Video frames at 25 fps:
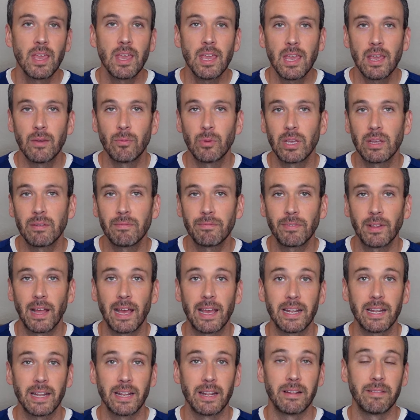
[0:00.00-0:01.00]
If we can
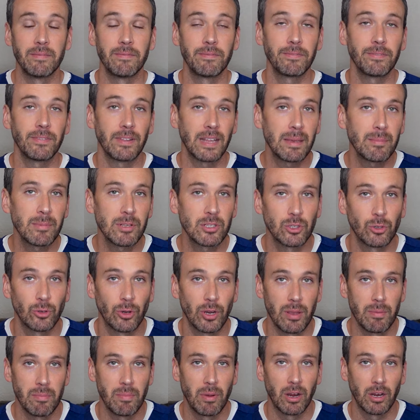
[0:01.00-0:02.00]
find an
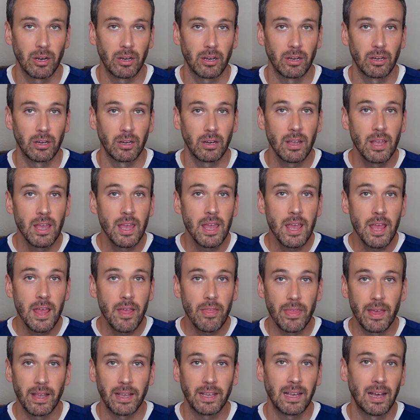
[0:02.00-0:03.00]
inflammatory marker
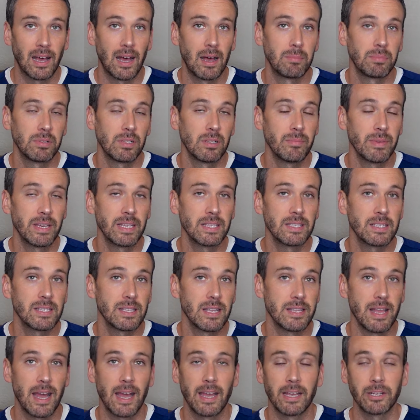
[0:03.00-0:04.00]
that complements the
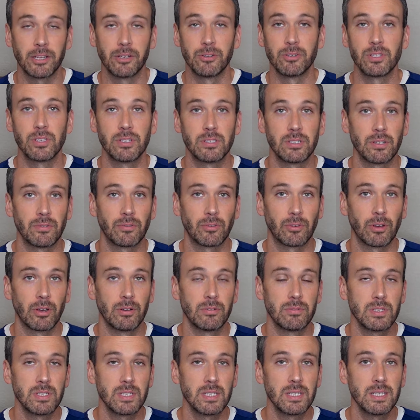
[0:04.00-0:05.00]
diagnosis of
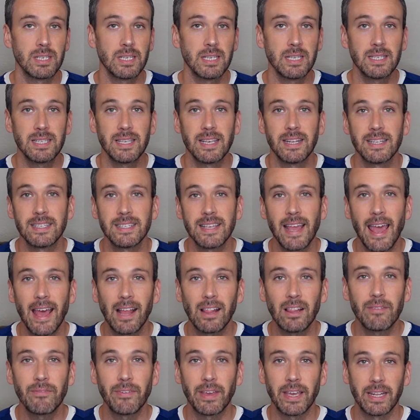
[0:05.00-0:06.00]
Crohn's disease and is
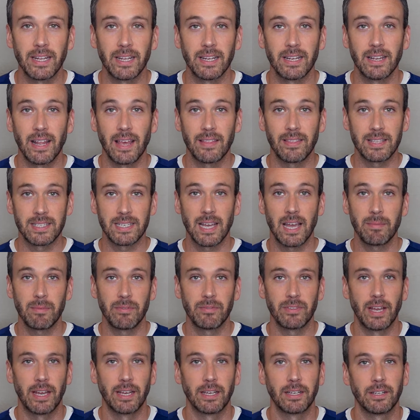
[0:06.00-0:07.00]
elevated at the time
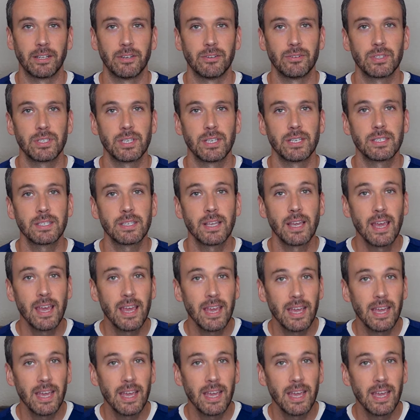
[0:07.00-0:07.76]
of diagnosis,